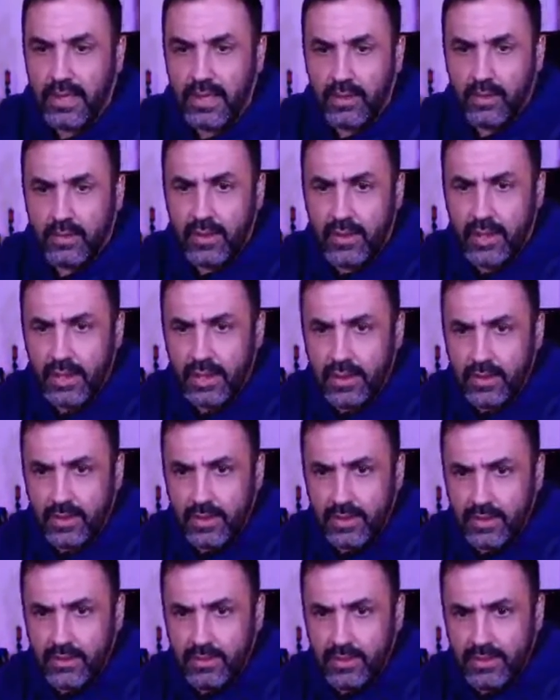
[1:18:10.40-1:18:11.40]
okay,
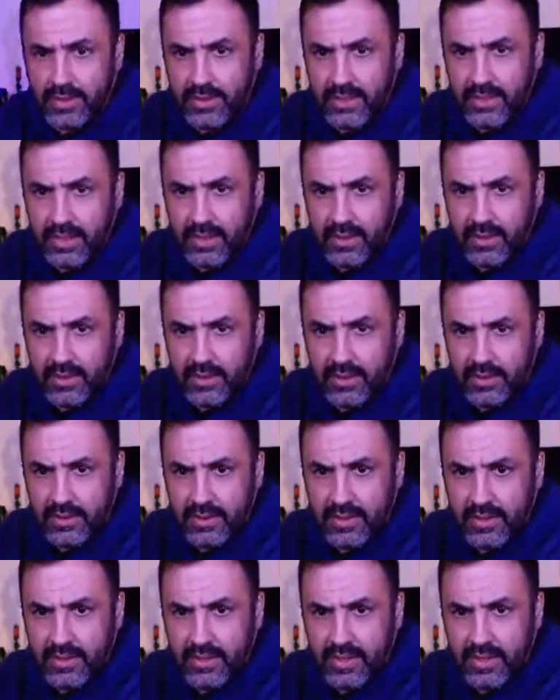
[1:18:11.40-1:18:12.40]
you will see here
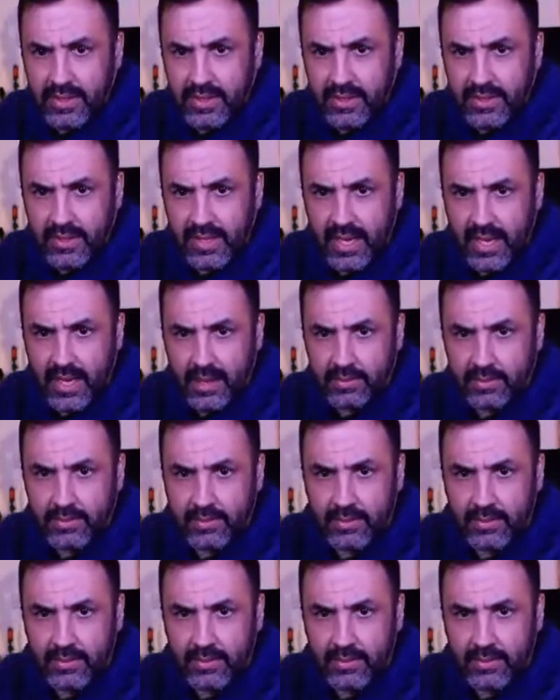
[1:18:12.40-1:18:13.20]
the scene tab.